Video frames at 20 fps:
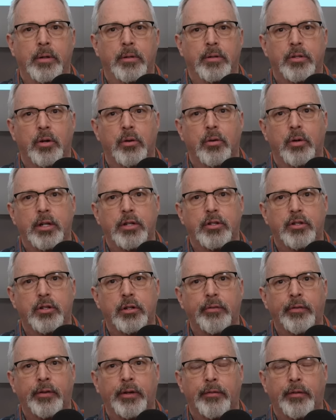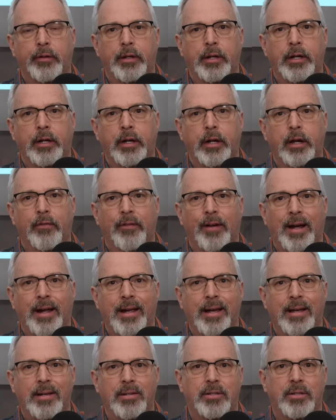So conservatively, if I
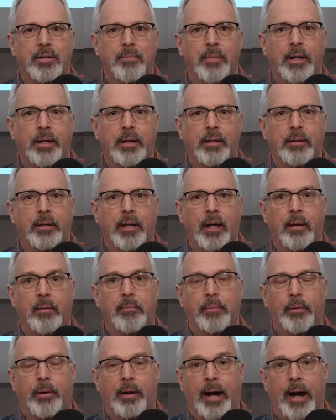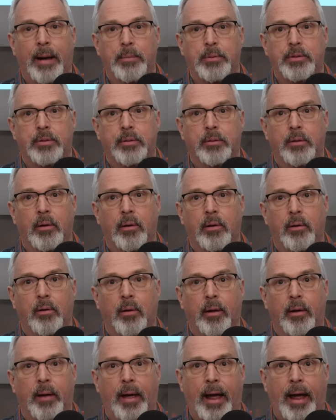estimate that perhaps
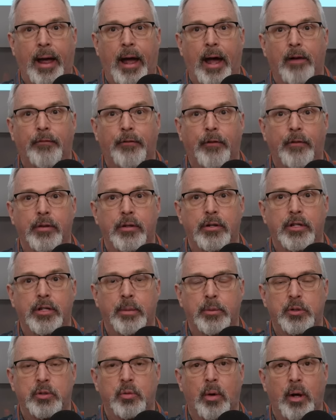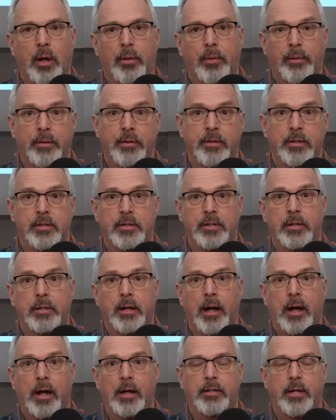half of the ship's width is in
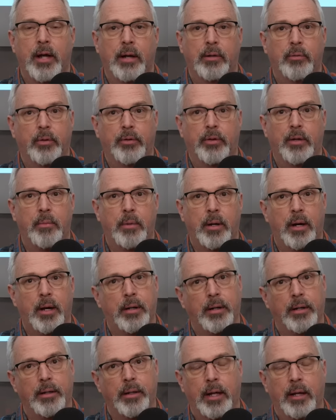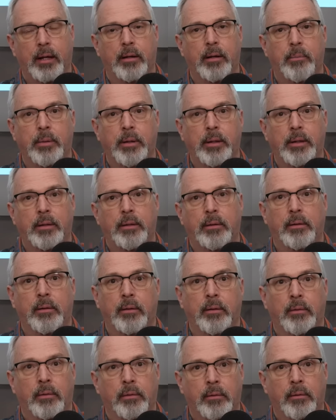contact with the mud, and that could be
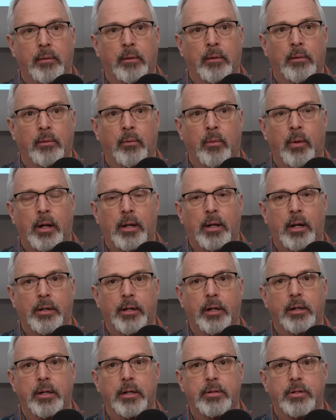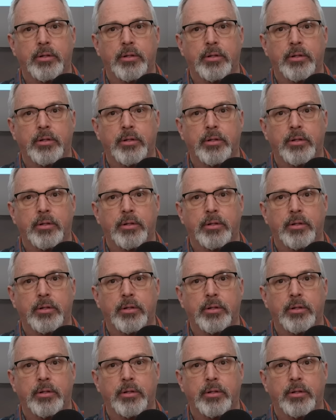well on the low